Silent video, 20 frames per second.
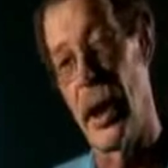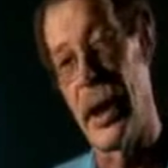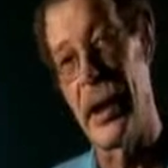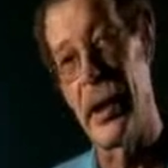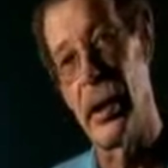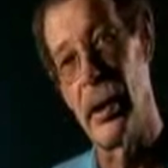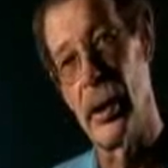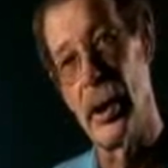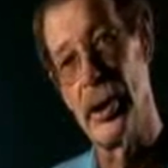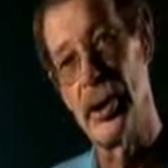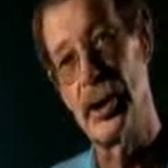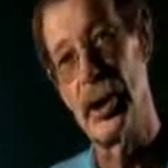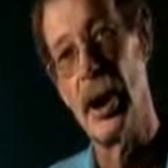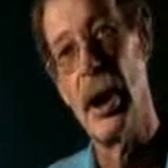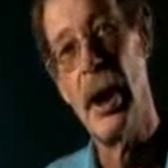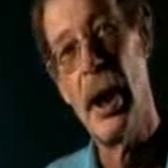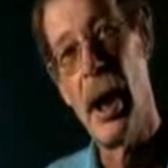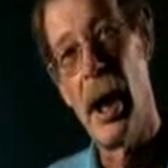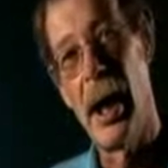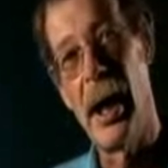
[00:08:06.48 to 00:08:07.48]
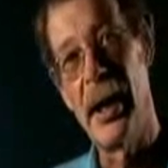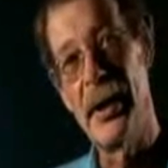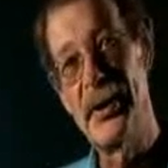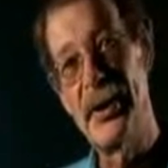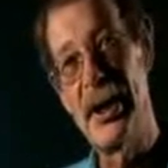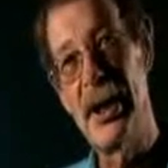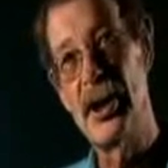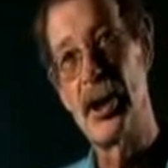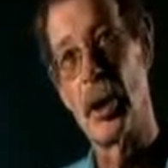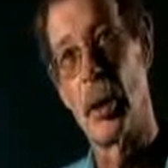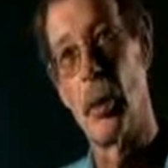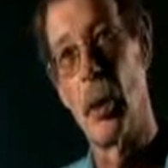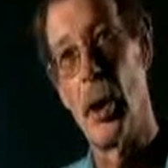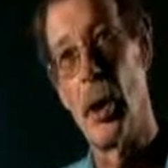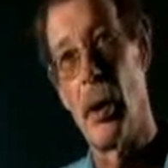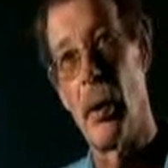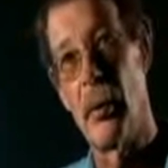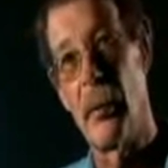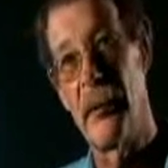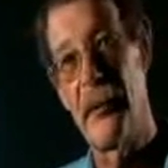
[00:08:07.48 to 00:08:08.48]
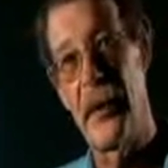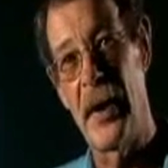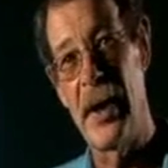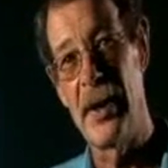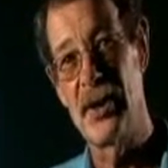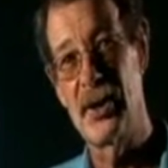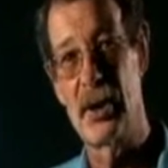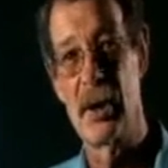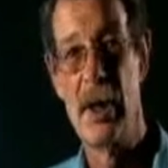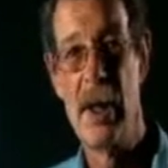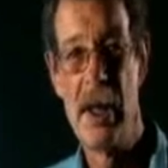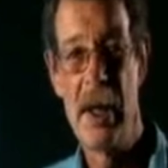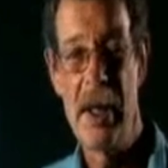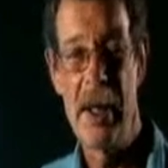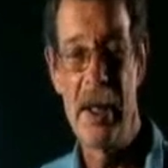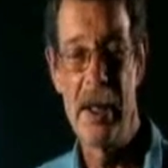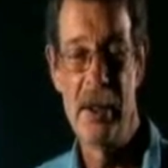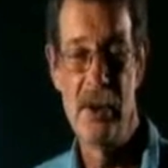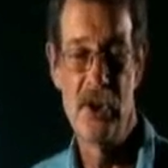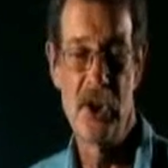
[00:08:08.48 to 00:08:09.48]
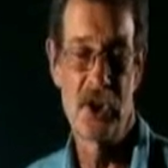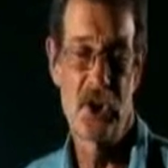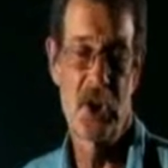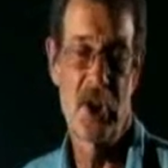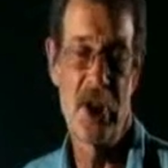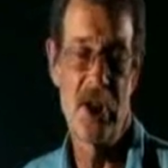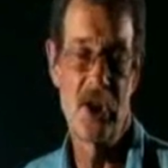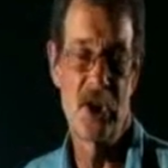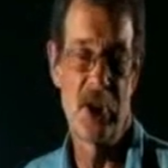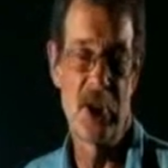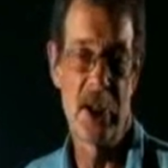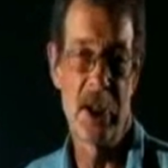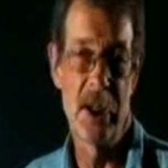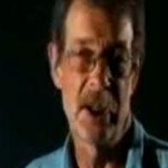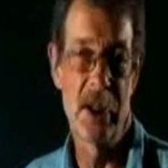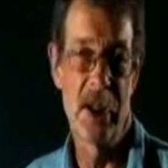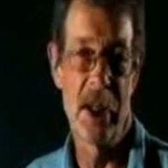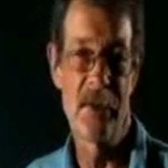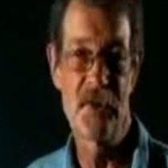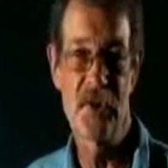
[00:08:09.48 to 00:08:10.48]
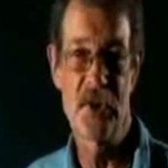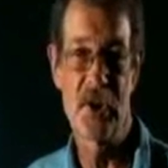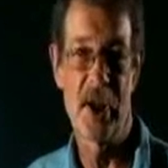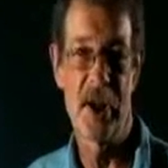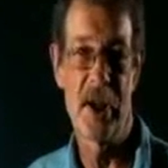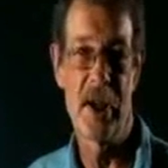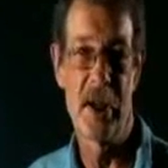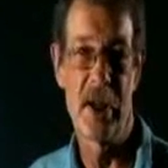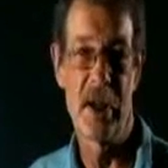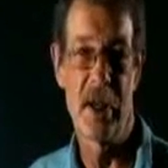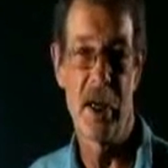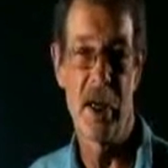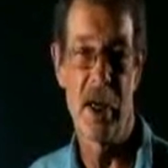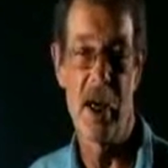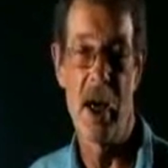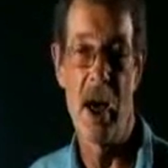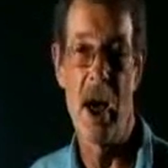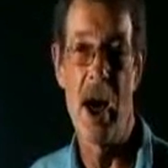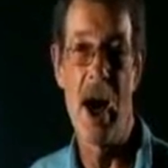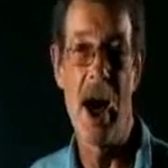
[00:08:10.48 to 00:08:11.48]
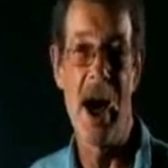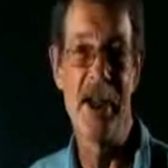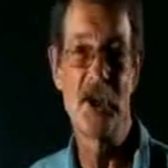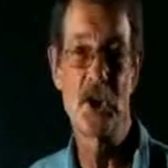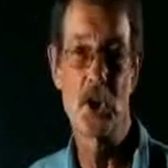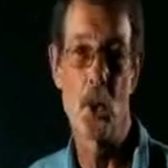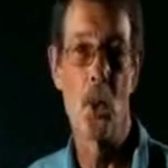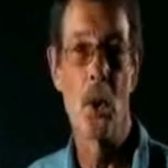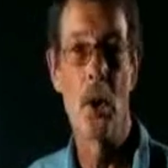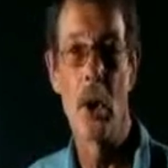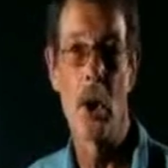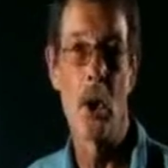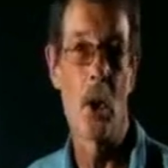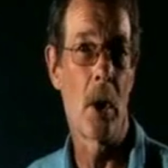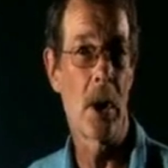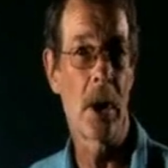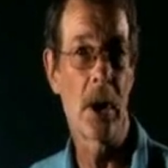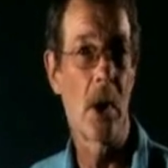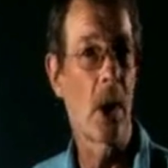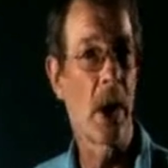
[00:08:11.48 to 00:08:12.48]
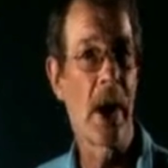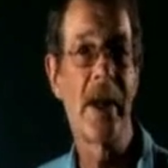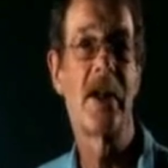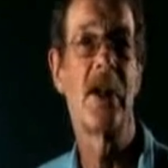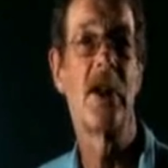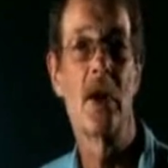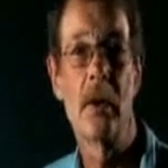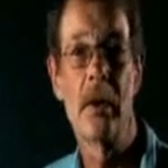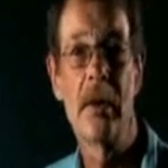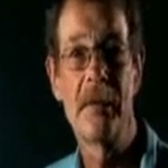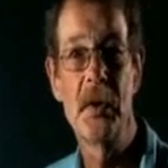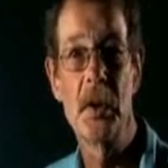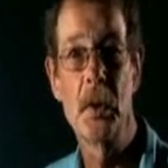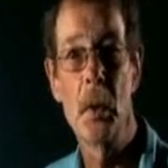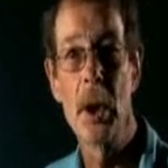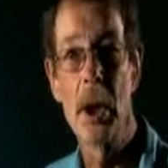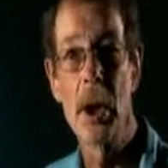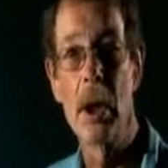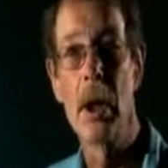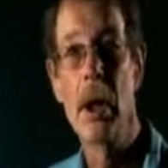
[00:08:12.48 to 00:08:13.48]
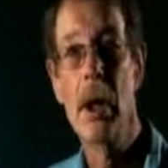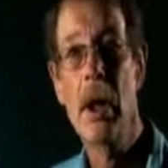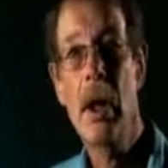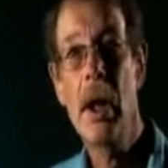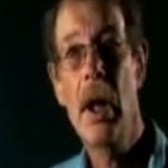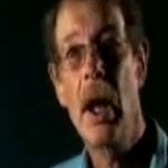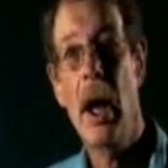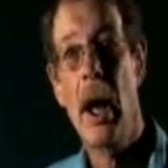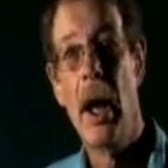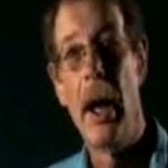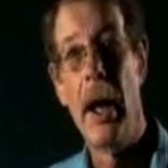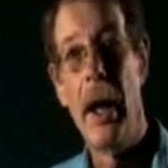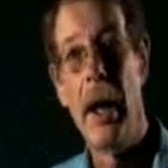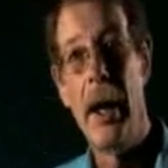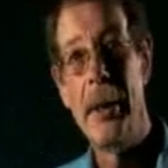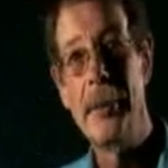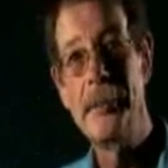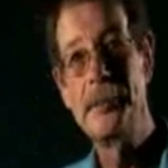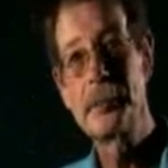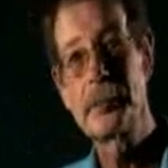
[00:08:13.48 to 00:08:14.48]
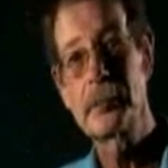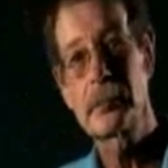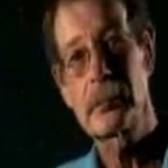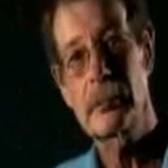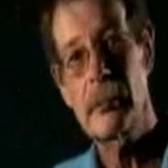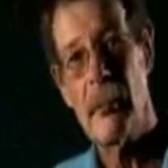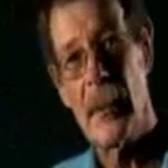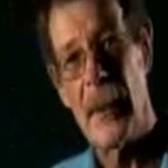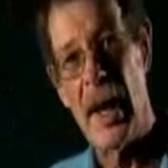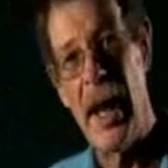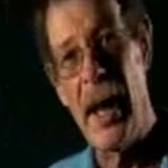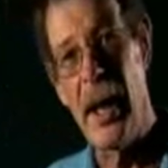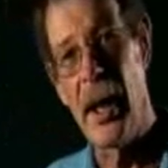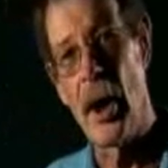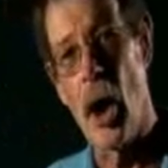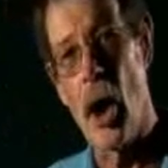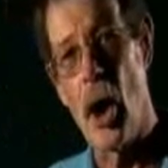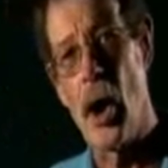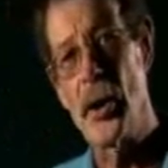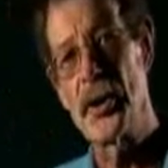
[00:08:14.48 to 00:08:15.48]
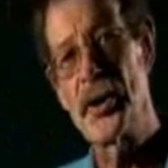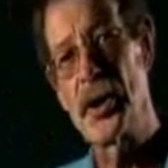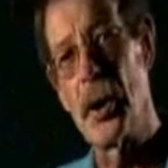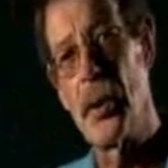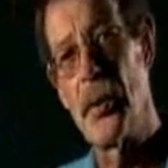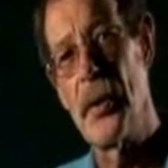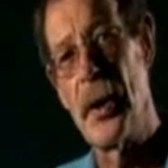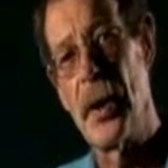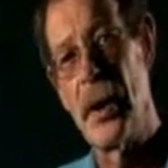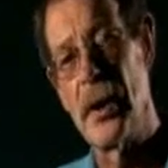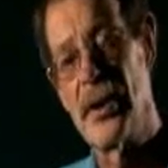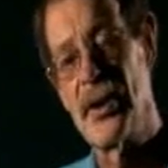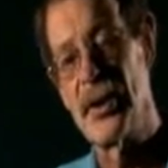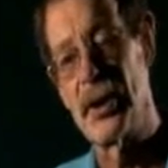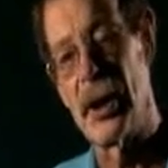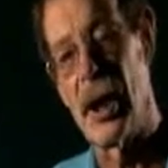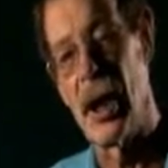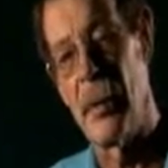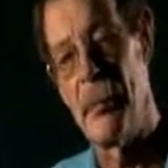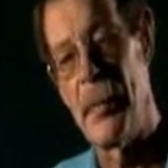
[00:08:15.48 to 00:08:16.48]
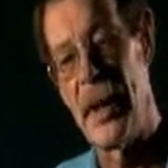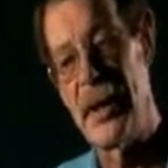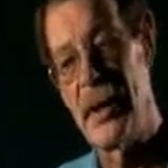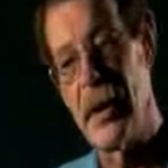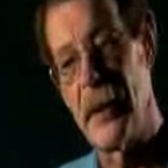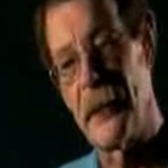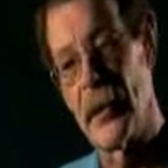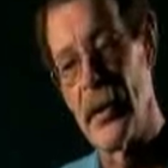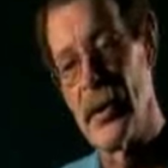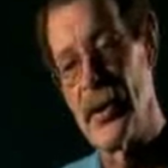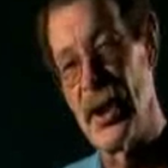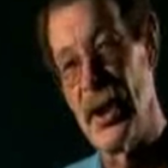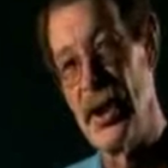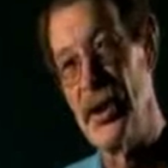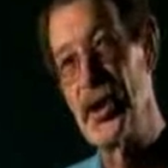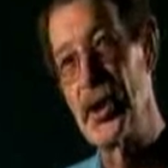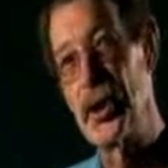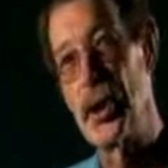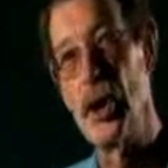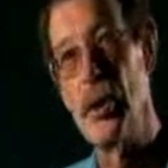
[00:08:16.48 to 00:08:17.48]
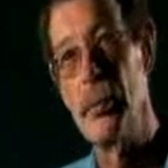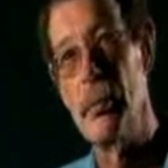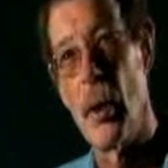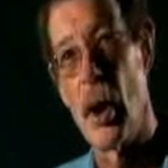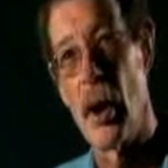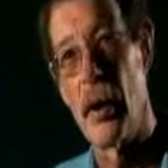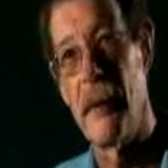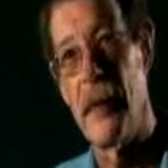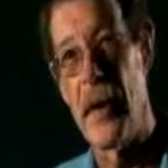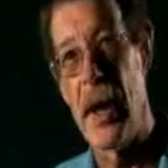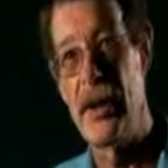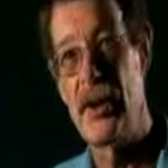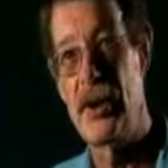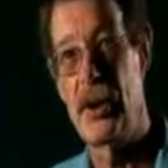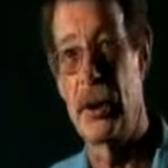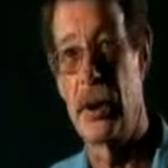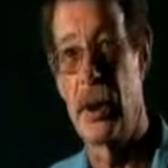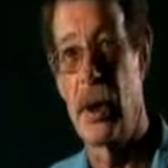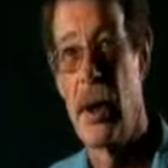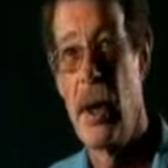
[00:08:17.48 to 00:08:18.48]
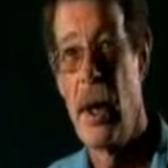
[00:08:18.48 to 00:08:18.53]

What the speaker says: English teacher will face in just teaching in, let's say, a high school or colegio, if you will. And also there's a big difference in student motivation.